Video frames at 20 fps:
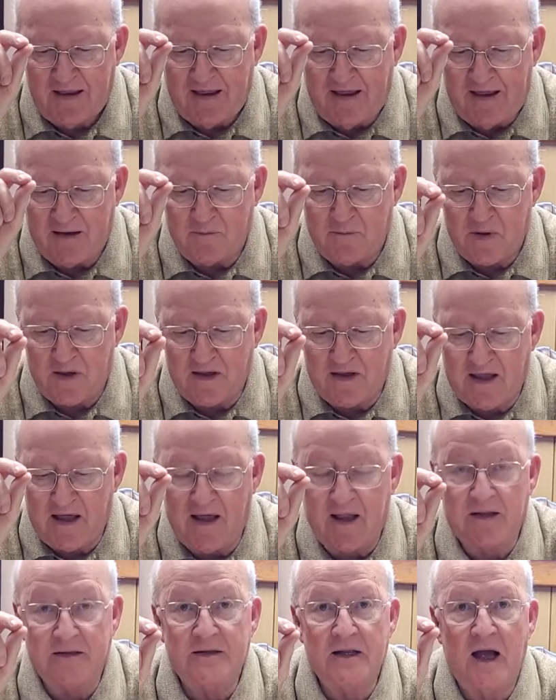and
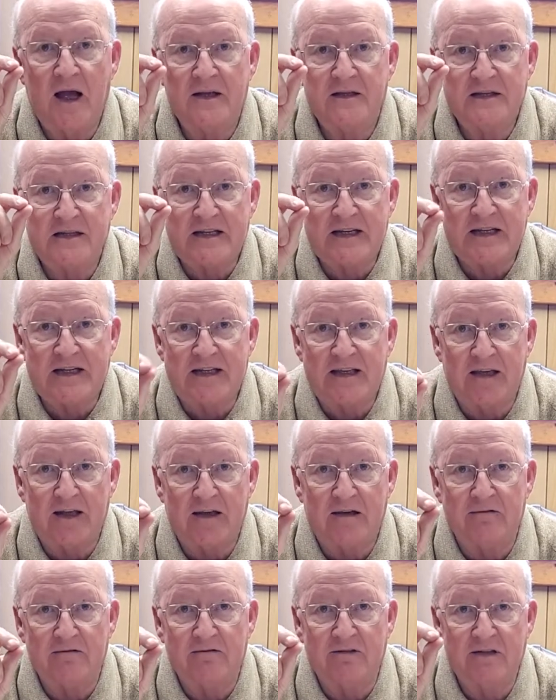began to
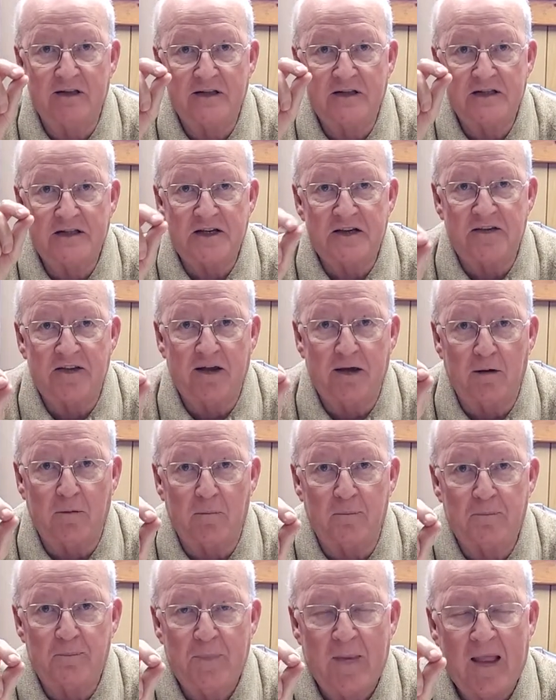give to
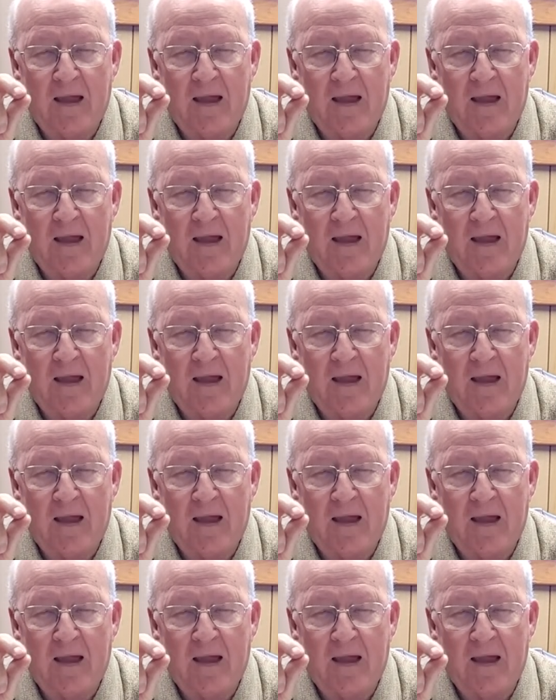them.